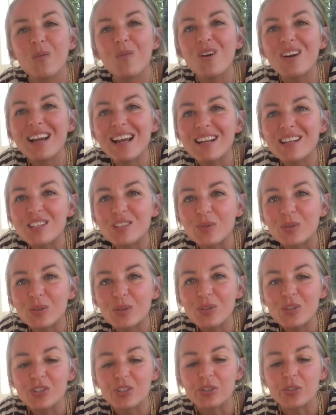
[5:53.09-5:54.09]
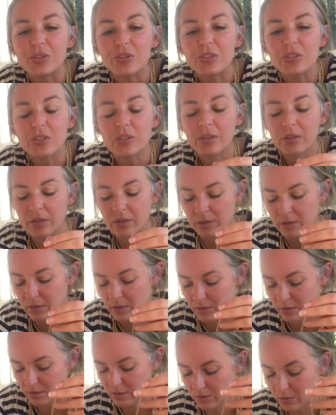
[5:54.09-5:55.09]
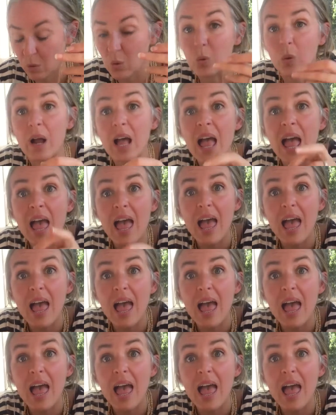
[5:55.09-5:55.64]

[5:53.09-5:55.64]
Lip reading: What colours will you choose? Oh,